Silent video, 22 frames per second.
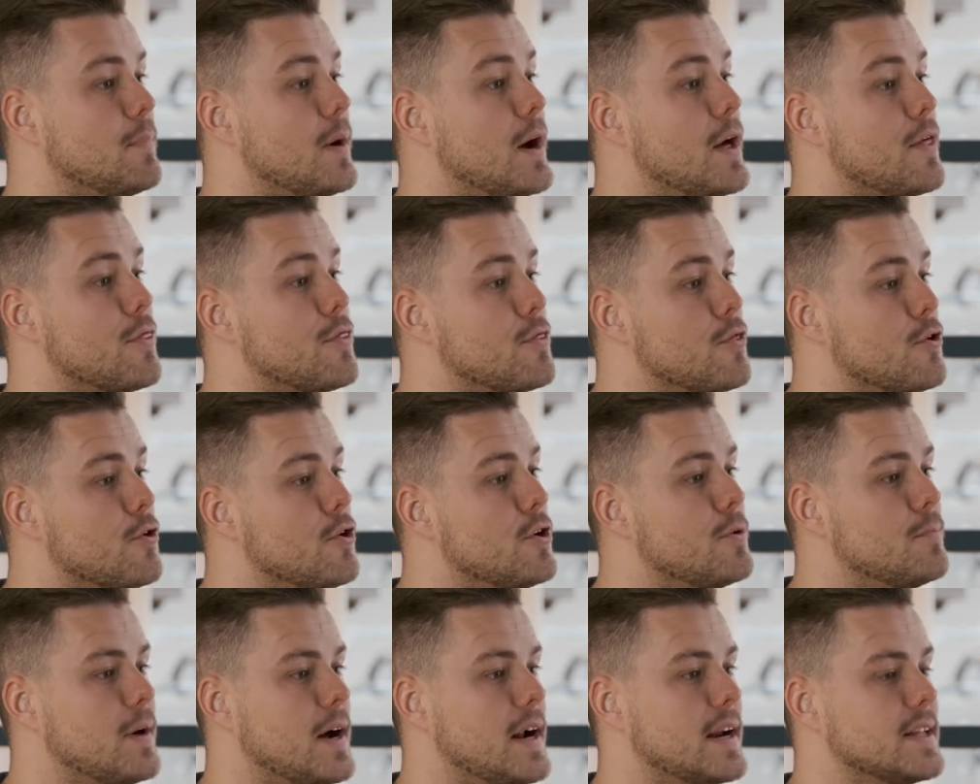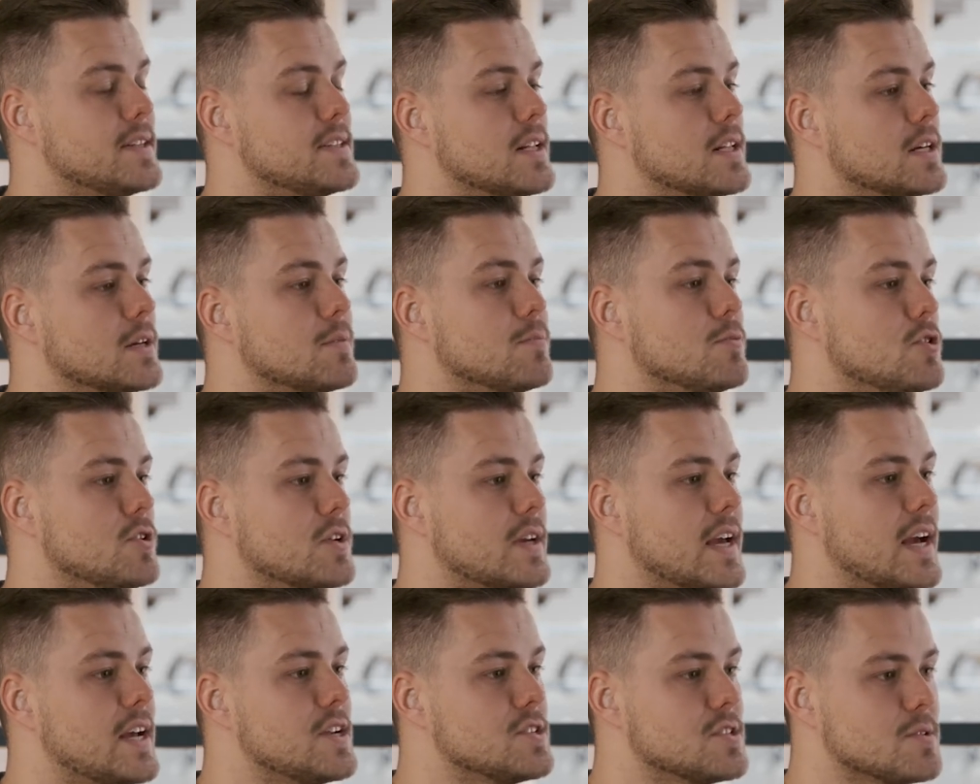by a third-party
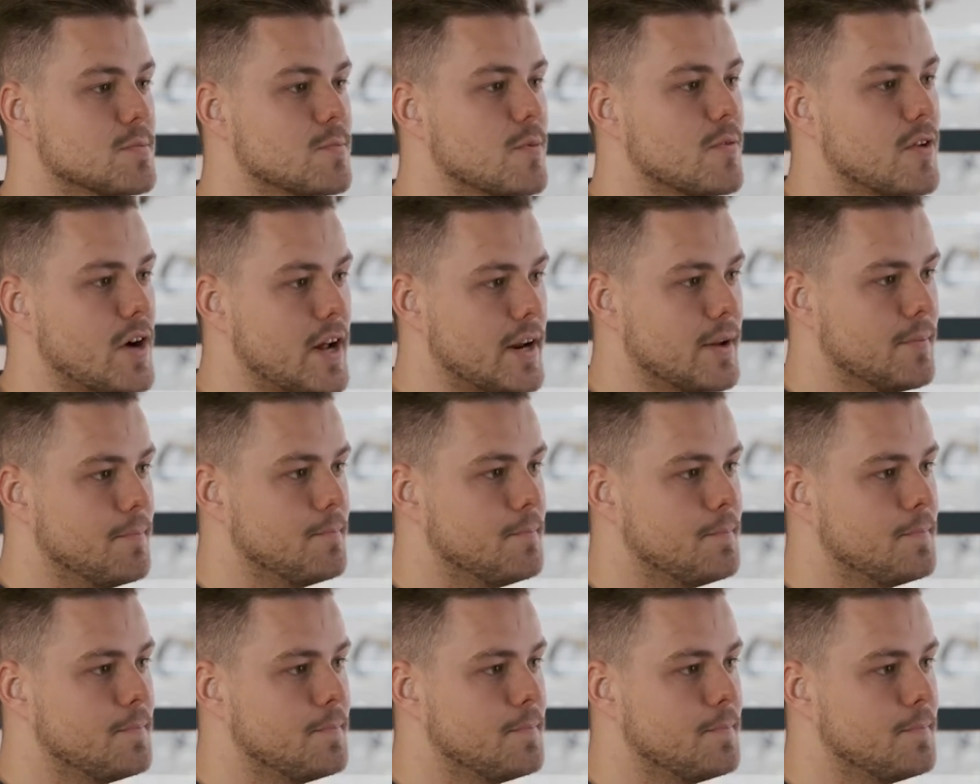telecommunications provider.